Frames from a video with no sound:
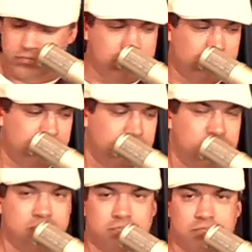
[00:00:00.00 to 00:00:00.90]

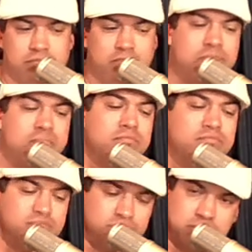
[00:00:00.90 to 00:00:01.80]

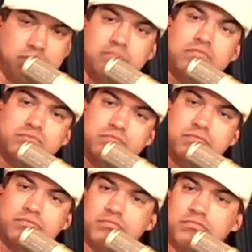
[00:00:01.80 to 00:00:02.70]

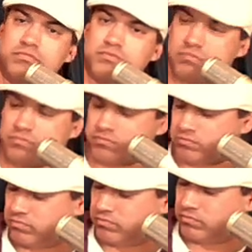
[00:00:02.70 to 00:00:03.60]

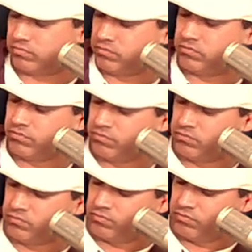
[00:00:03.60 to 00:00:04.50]

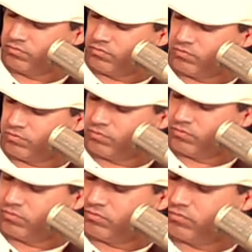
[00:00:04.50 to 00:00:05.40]

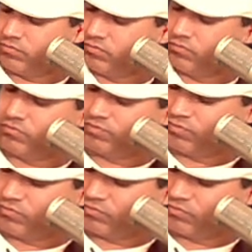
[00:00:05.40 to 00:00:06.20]
(silent)